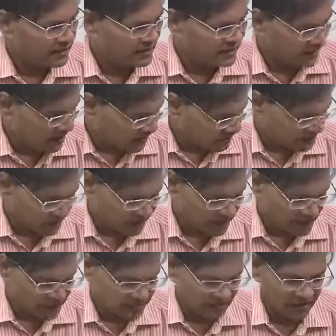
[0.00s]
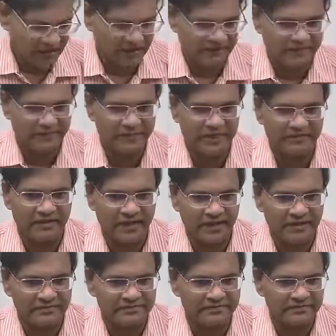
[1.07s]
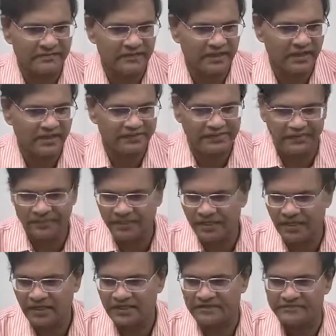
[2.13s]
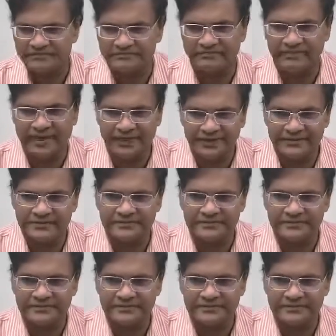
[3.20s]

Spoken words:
Let us try to understand all of them in a very simple manner.